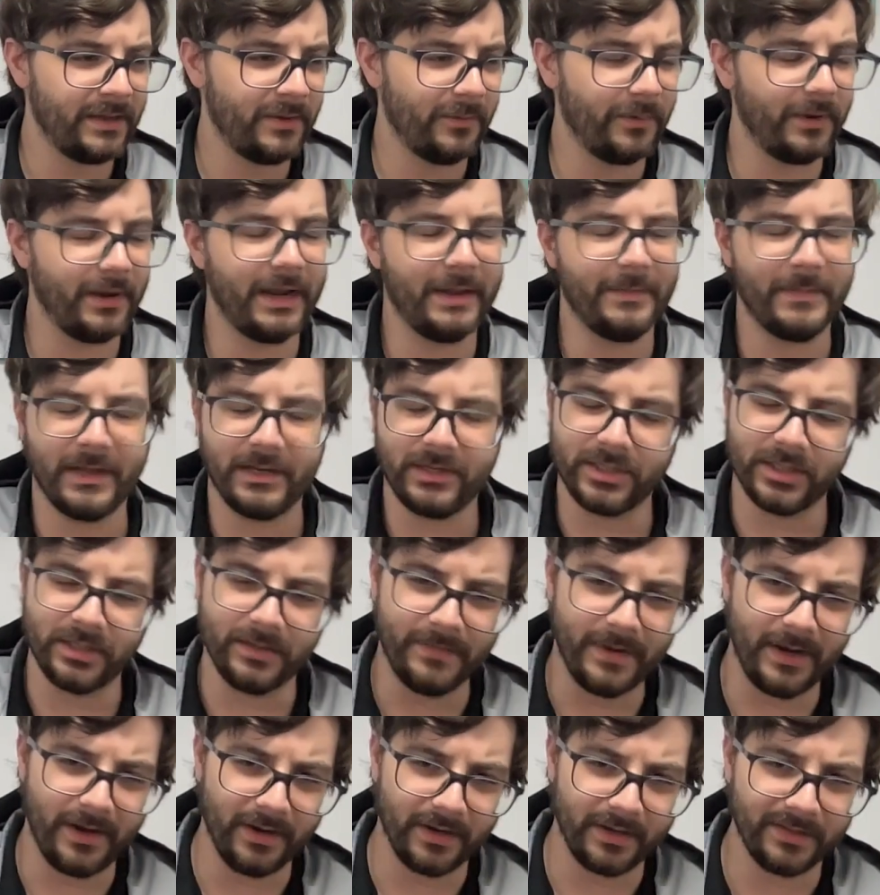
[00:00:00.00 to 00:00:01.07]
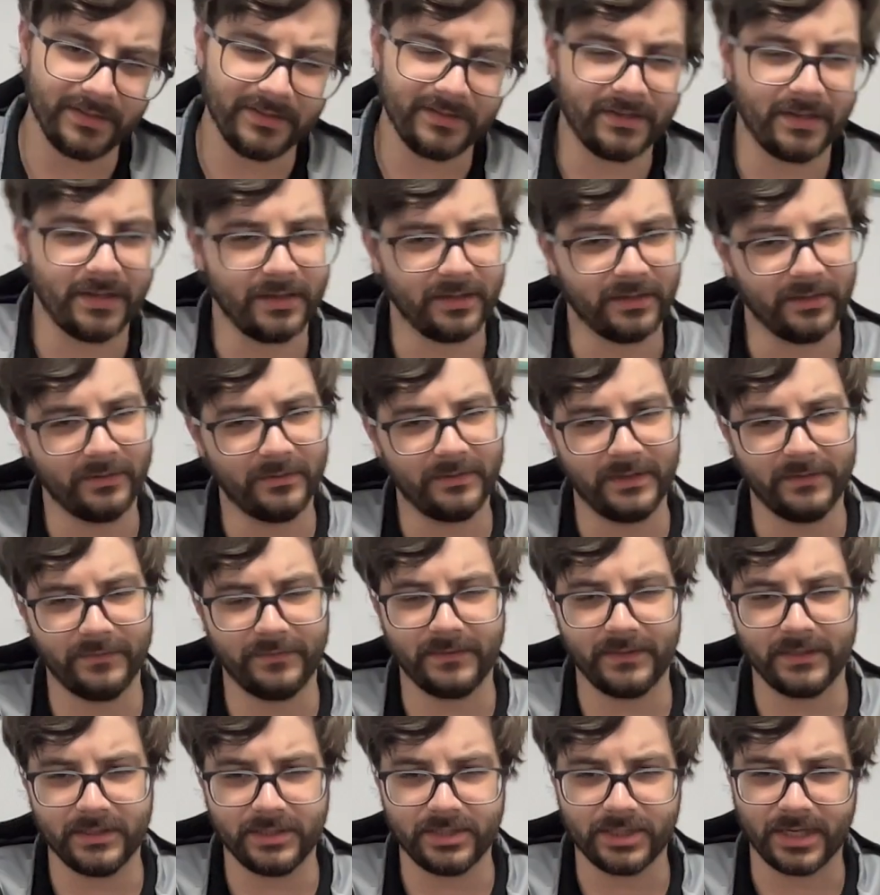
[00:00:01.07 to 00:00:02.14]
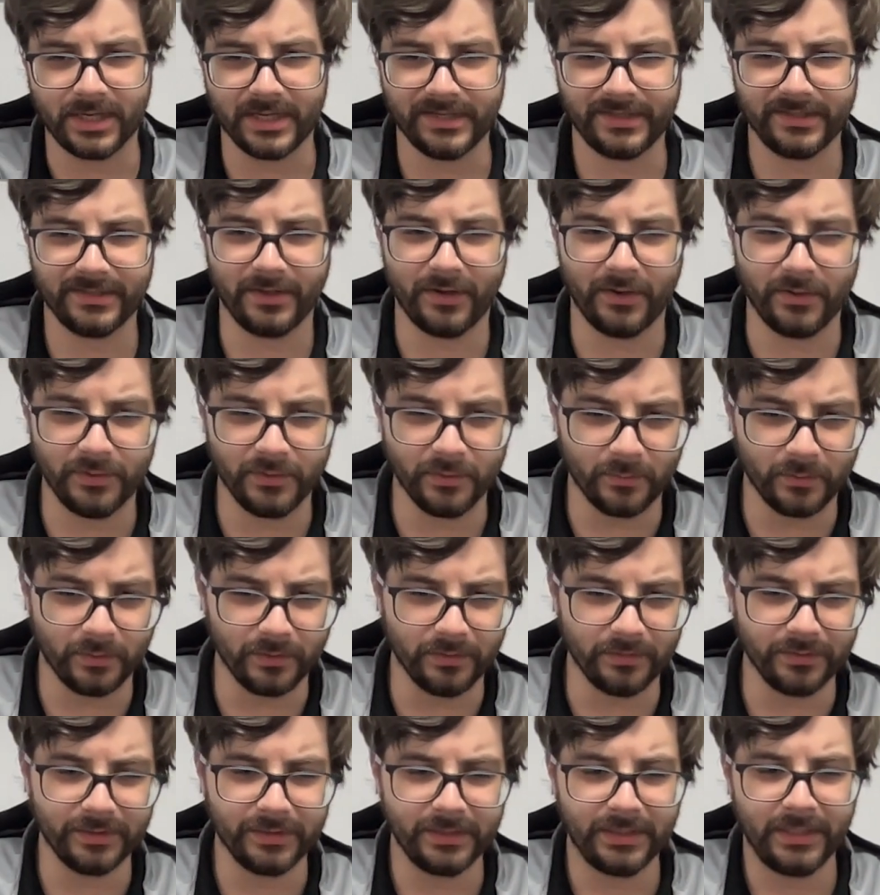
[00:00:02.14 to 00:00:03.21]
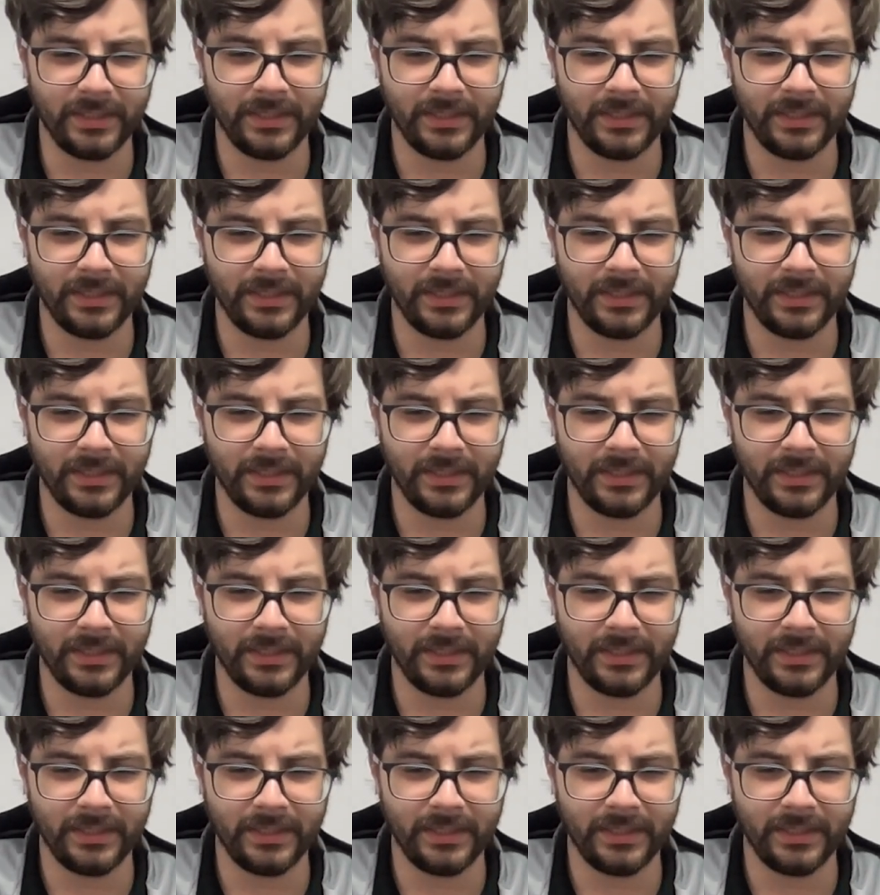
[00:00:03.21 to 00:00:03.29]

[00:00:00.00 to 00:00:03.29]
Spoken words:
when I mention American Psycho, Infinite Jest, Underworld.